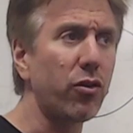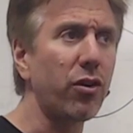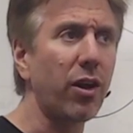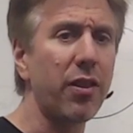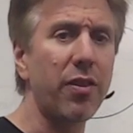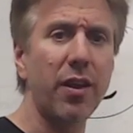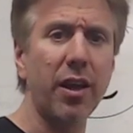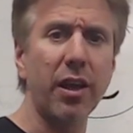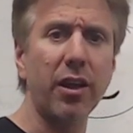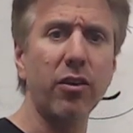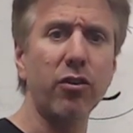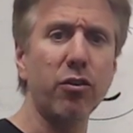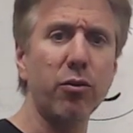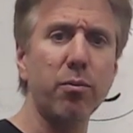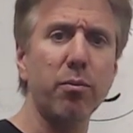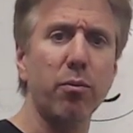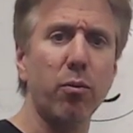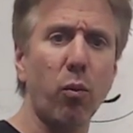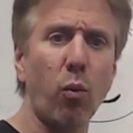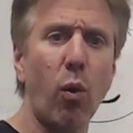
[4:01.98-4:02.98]
I think is
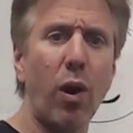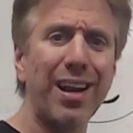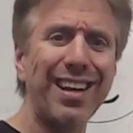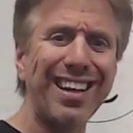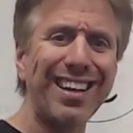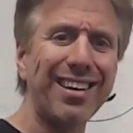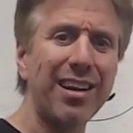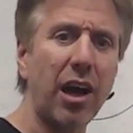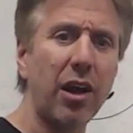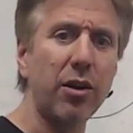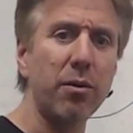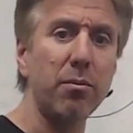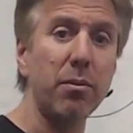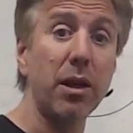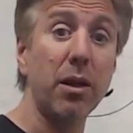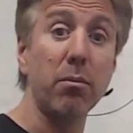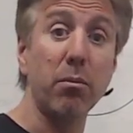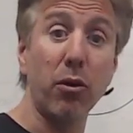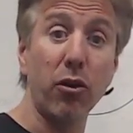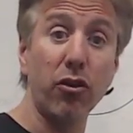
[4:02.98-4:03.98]
winding down and
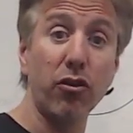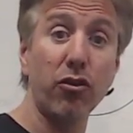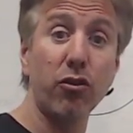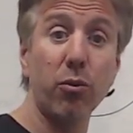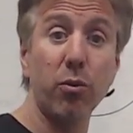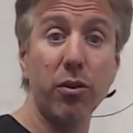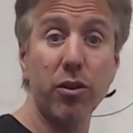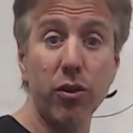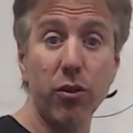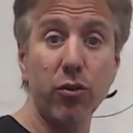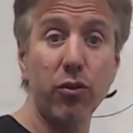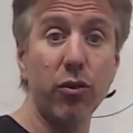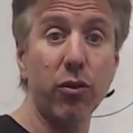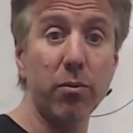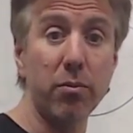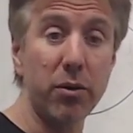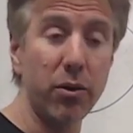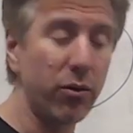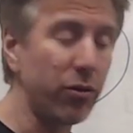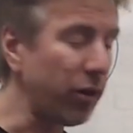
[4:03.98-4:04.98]
being merged with YouTube
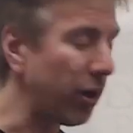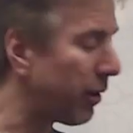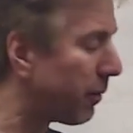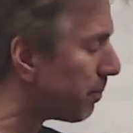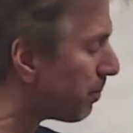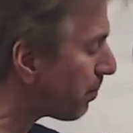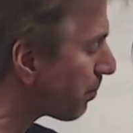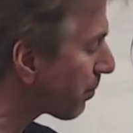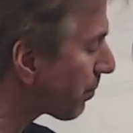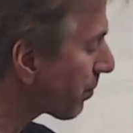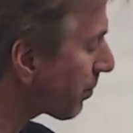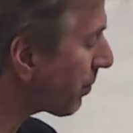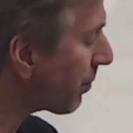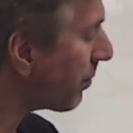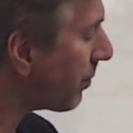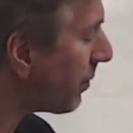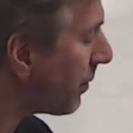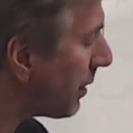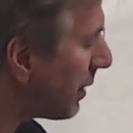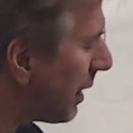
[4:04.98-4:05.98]
Music.
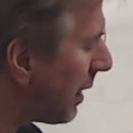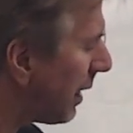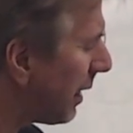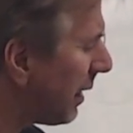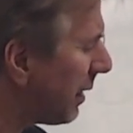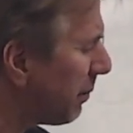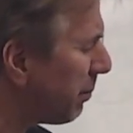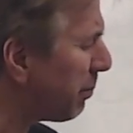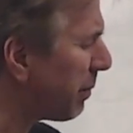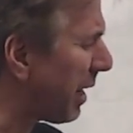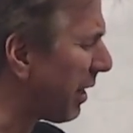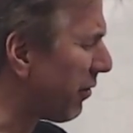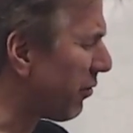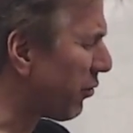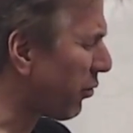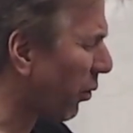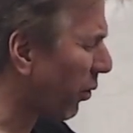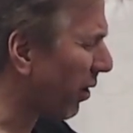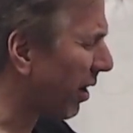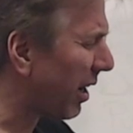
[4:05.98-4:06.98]

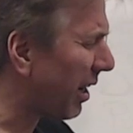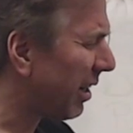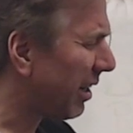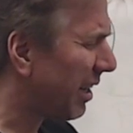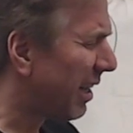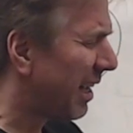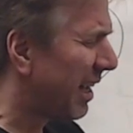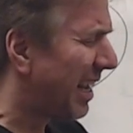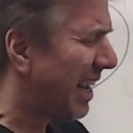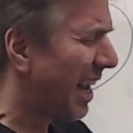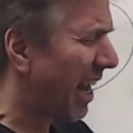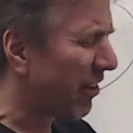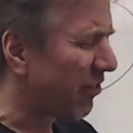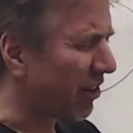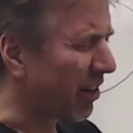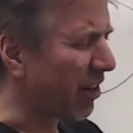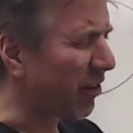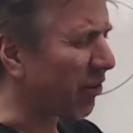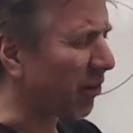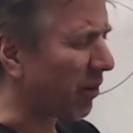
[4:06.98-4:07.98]
Pandora has an
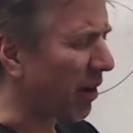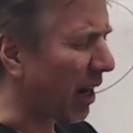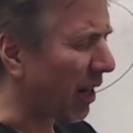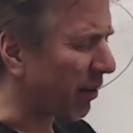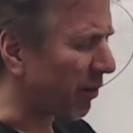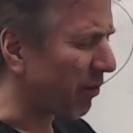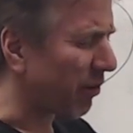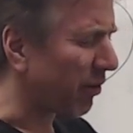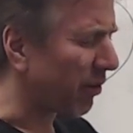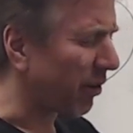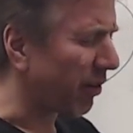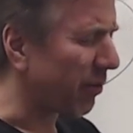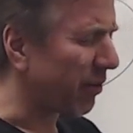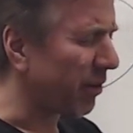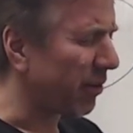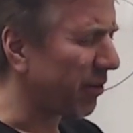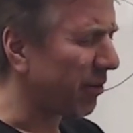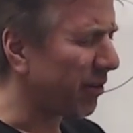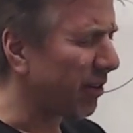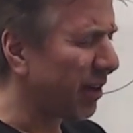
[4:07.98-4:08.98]
interactive
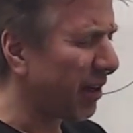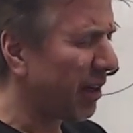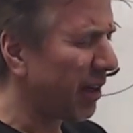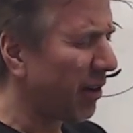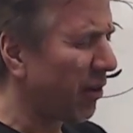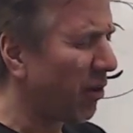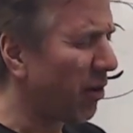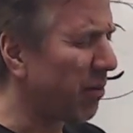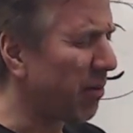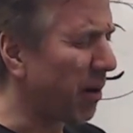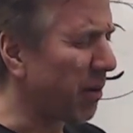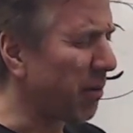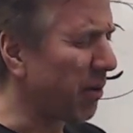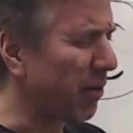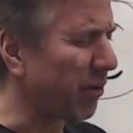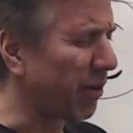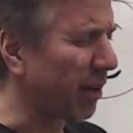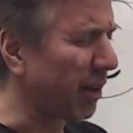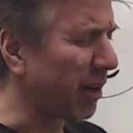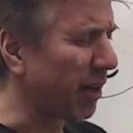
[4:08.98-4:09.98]
service. Who am I
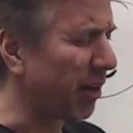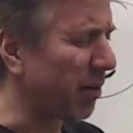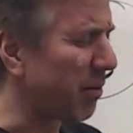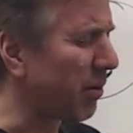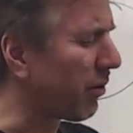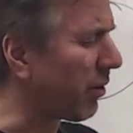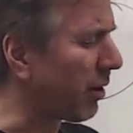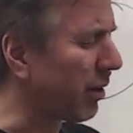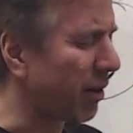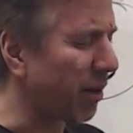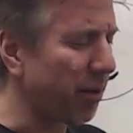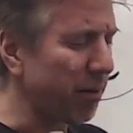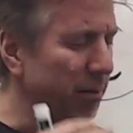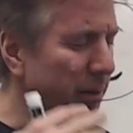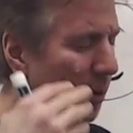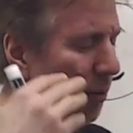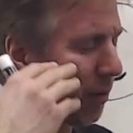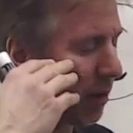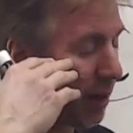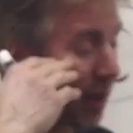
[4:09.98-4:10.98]
missing in here? Missing another big
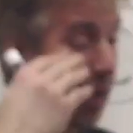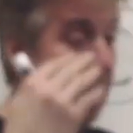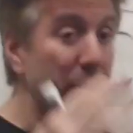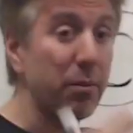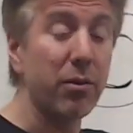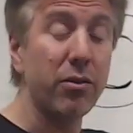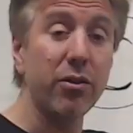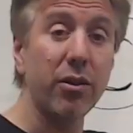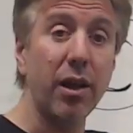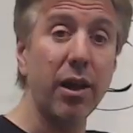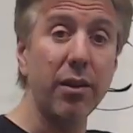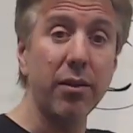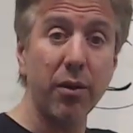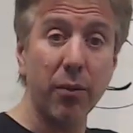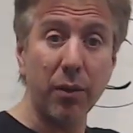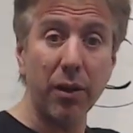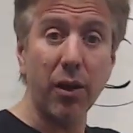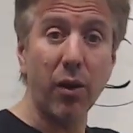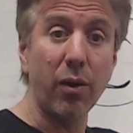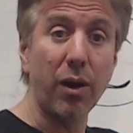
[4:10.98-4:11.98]
one. Amazon, there
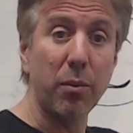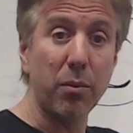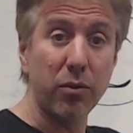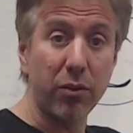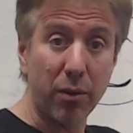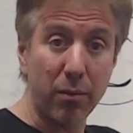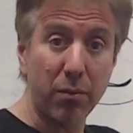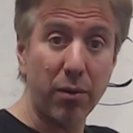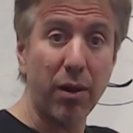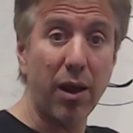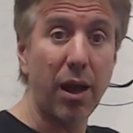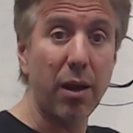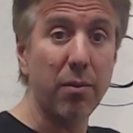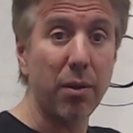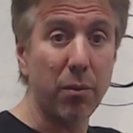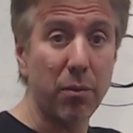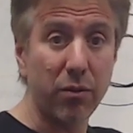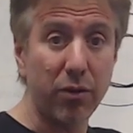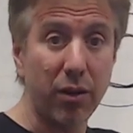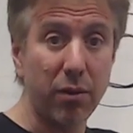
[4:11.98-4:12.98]
we go, Amazon Prime,
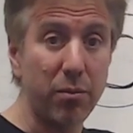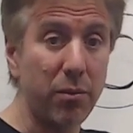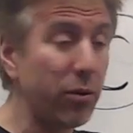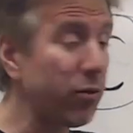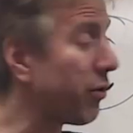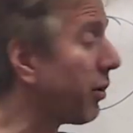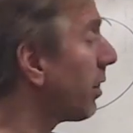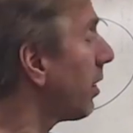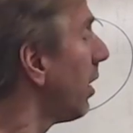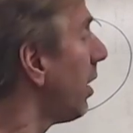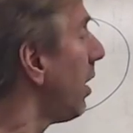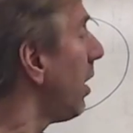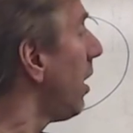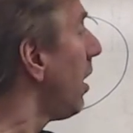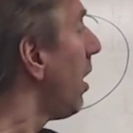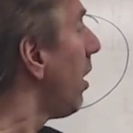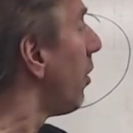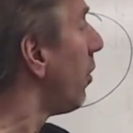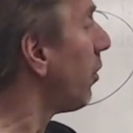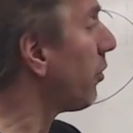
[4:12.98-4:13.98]
Amazon Music.
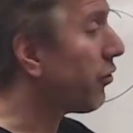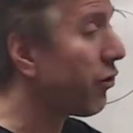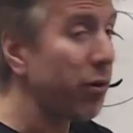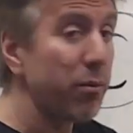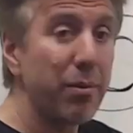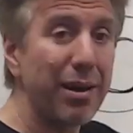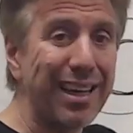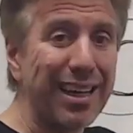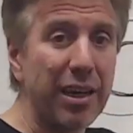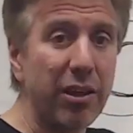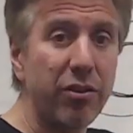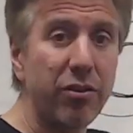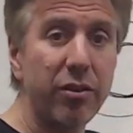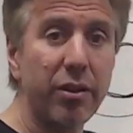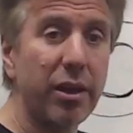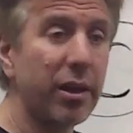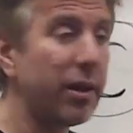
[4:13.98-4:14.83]
Those are your biggies.